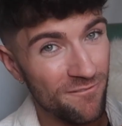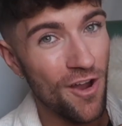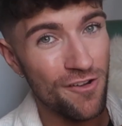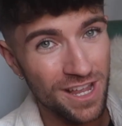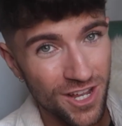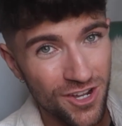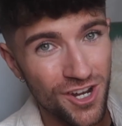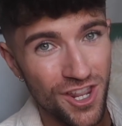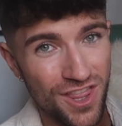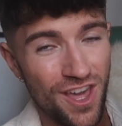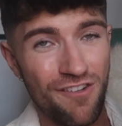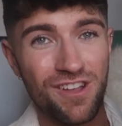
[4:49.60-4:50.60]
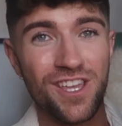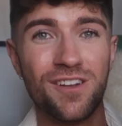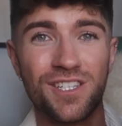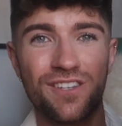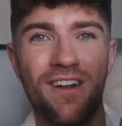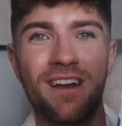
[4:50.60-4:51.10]
very good thorough
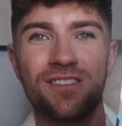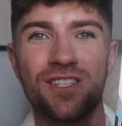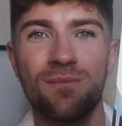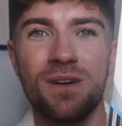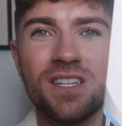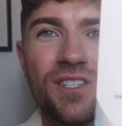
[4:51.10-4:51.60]
use throughout summer,